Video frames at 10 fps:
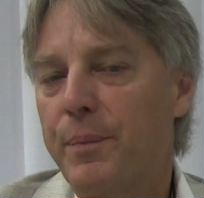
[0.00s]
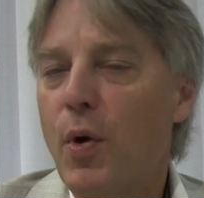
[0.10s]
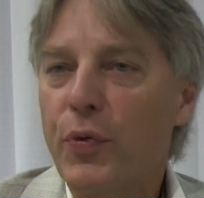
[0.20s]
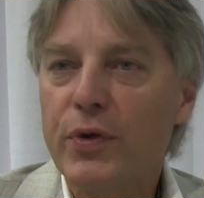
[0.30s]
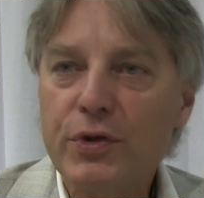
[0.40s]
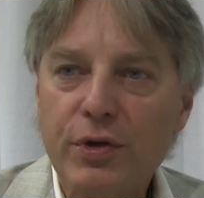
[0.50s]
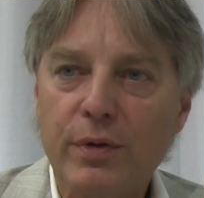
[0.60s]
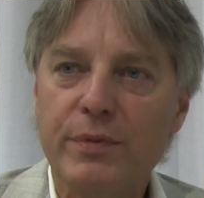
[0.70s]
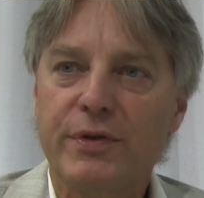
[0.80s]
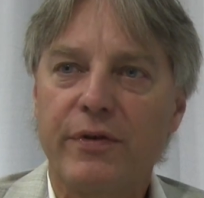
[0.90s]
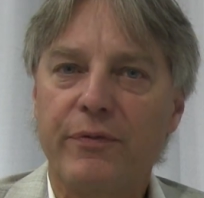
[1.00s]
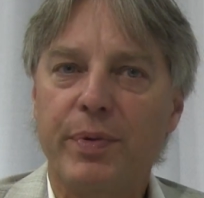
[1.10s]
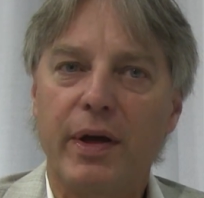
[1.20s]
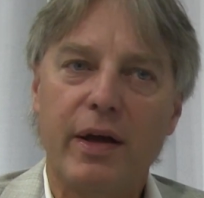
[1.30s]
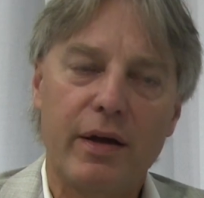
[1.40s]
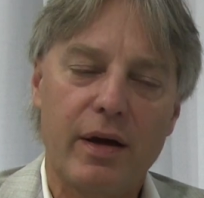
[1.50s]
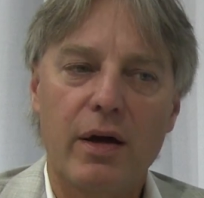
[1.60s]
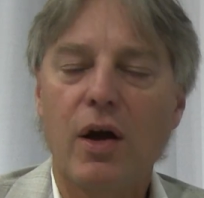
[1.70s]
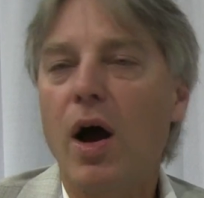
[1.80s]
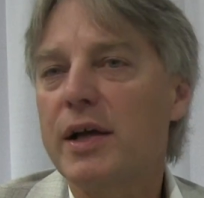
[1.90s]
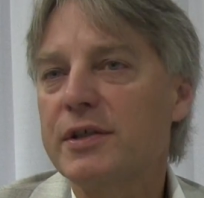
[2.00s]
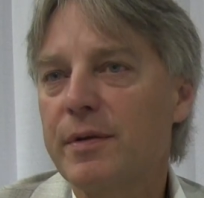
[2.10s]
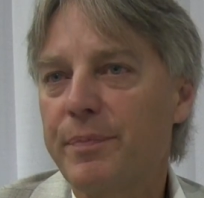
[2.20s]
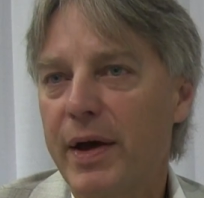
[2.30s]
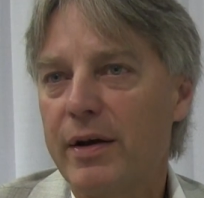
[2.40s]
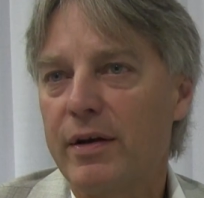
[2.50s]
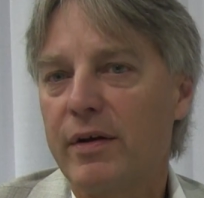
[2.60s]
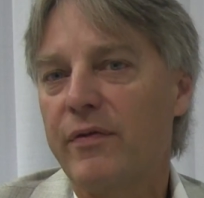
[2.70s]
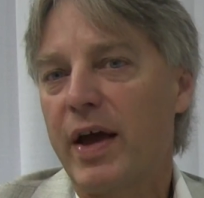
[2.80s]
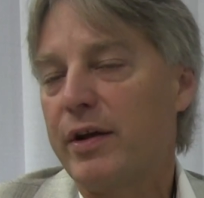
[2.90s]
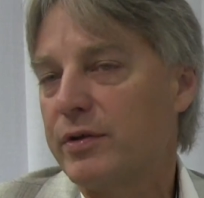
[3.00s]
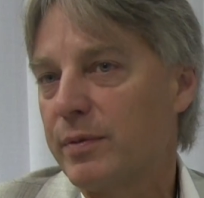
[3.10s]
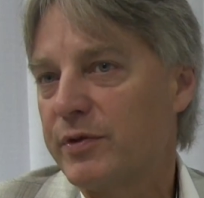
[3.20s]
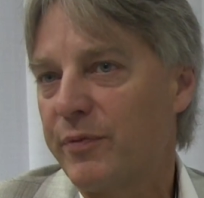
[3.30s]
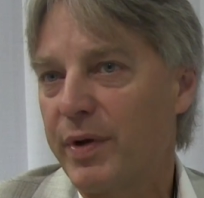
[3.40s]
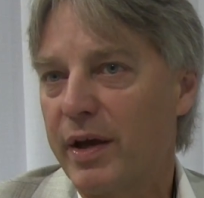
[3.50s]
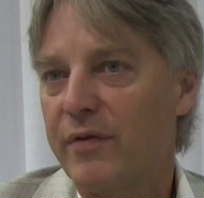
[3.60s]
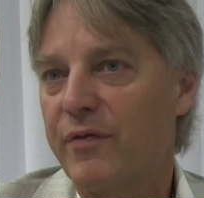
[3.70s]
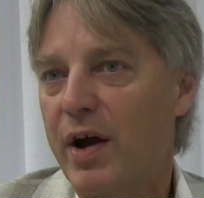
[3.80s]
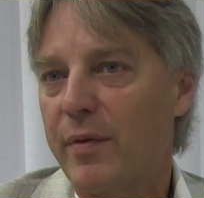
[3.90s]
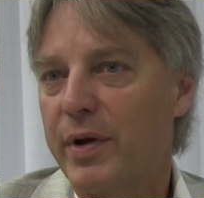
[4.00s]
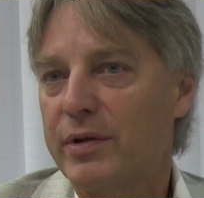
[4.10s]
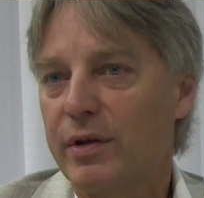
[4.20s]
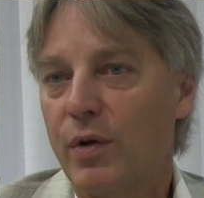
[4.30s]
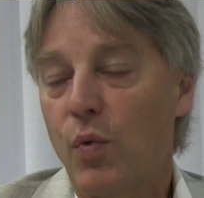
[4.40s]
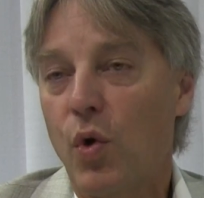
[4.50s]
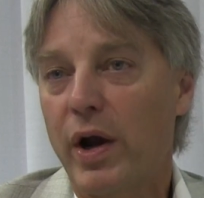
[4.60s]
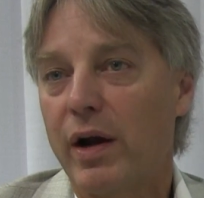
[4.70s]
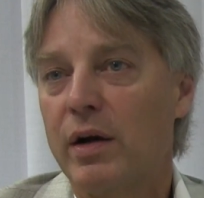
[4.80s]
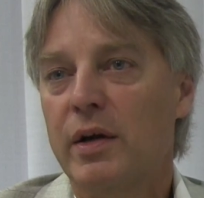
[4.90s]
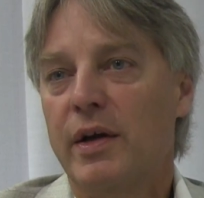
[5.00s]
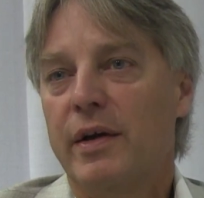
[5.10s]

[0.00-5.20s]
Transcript: both in terms of being cost competitive and in terms of being environmentally aware.